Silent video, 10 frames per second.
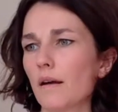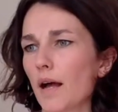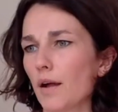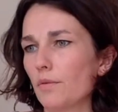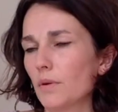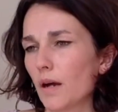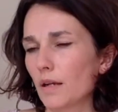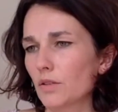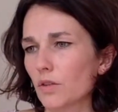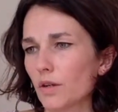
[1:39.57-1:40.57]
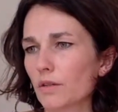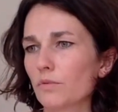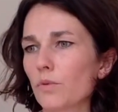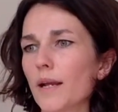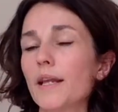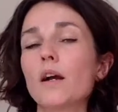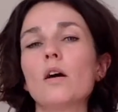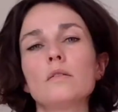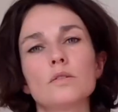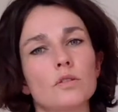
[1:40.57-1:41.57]
I started writing
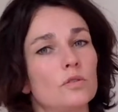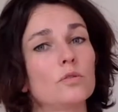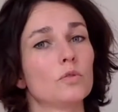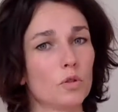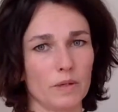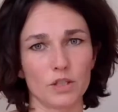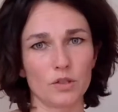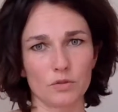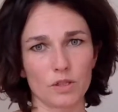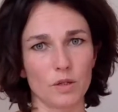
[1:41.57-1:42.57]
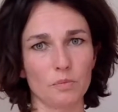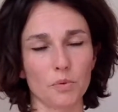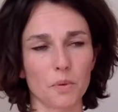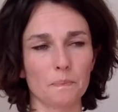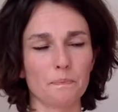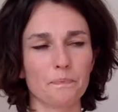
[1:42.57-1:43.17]
answers to questions in a book.